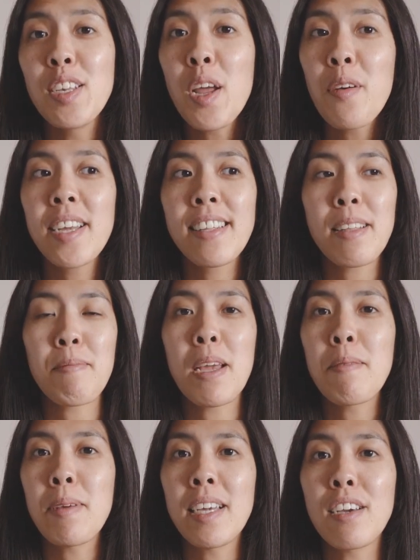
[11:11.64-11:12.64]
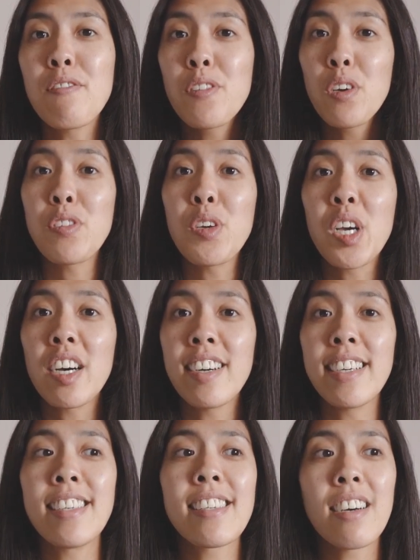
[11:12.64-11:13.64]
and knowing that maybe a few of you
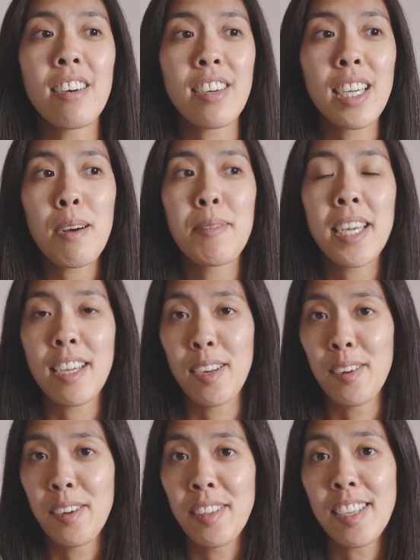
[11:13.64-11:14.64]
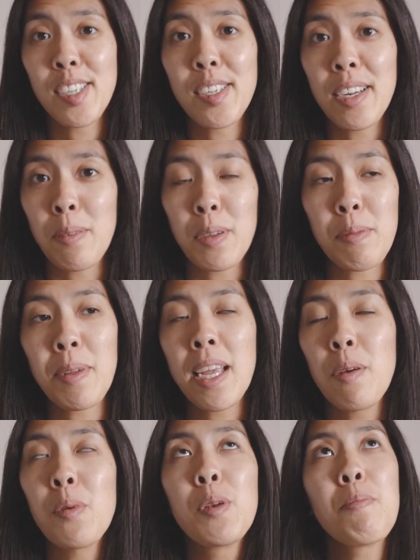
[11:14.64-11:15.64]
guys are coming along on this journey with
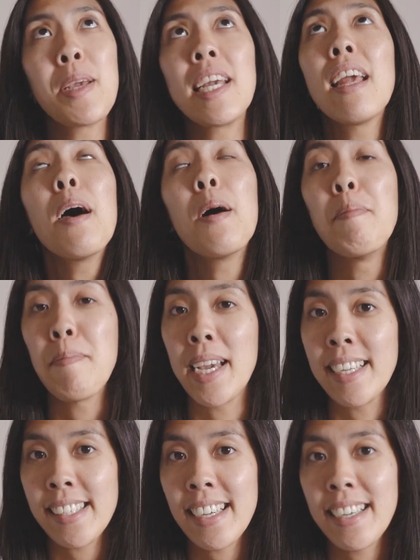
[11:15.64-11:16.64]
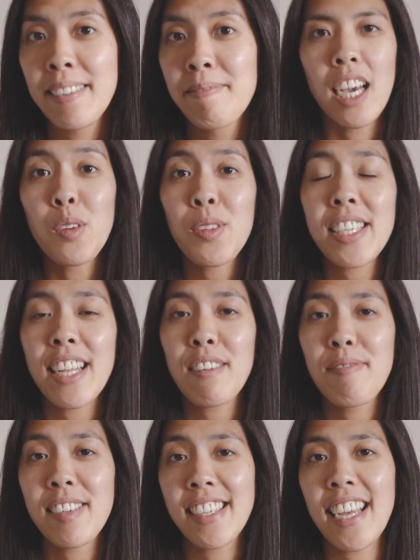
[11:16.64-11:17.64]
me would be amazing. And all that's
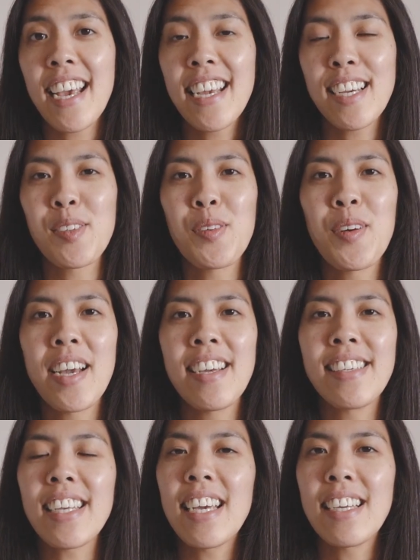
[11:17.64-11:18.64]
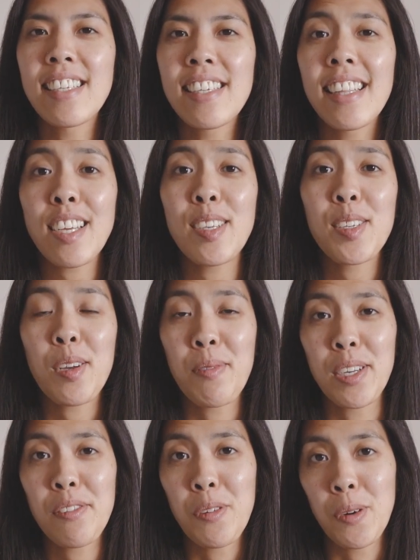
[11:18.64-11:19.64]
left to say, as always, is thank you so
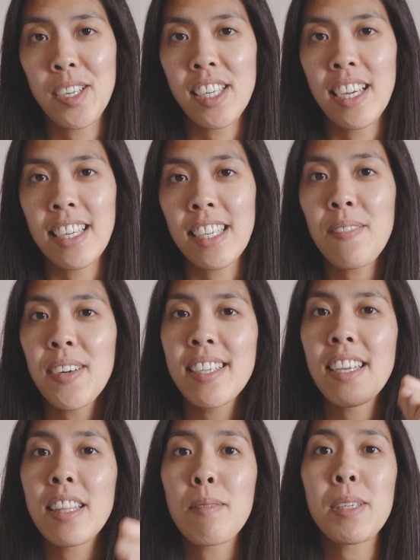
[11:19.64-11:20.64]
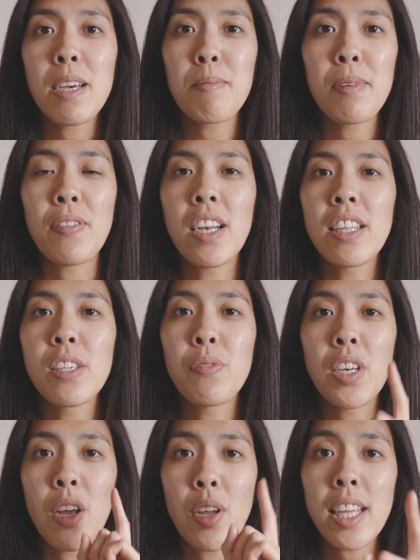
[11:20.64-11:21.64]
much for watching. Give us a thumbs up if you like this
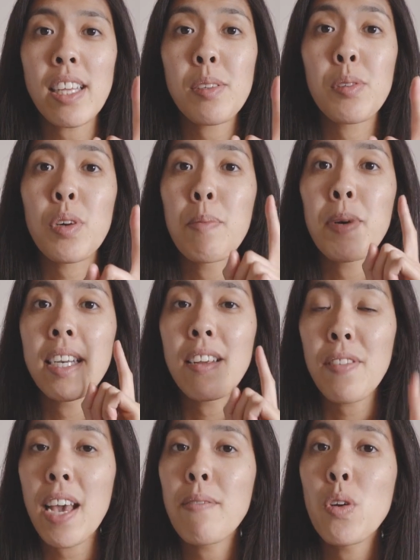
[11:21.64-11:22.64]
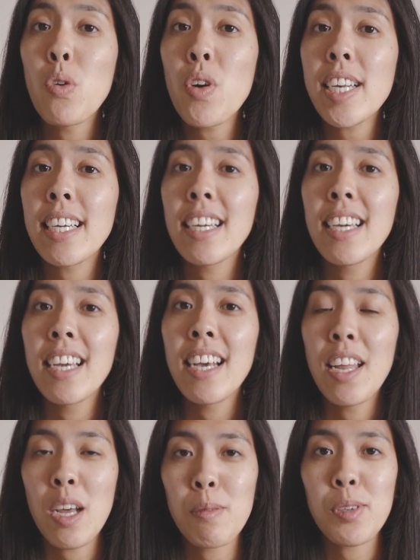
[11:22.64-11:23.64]
video, hit that subscribe button if you haven't already,
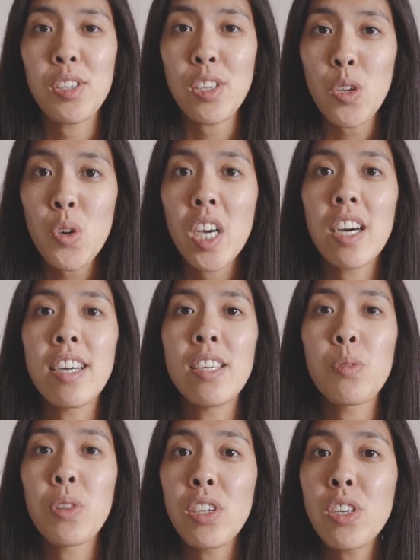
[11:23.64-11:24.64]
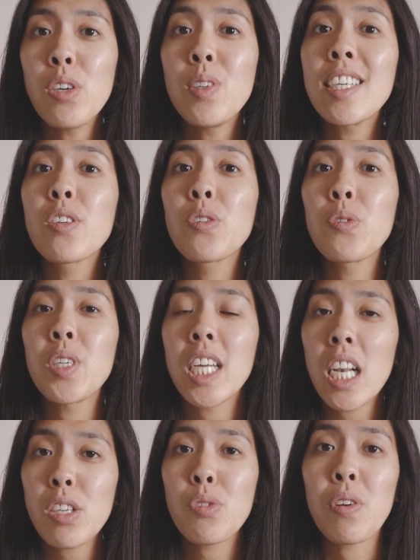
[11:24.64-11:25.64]
and I will see you guys with a new digital
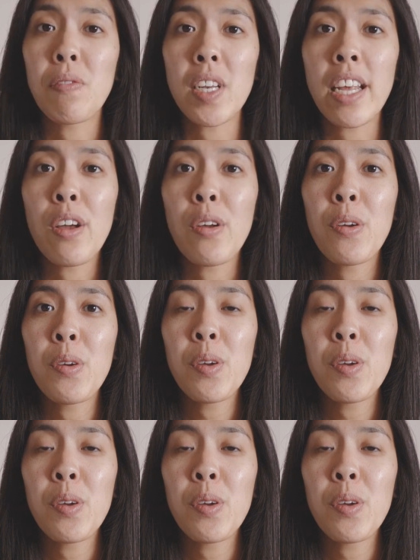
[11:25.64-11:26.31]
decluttering video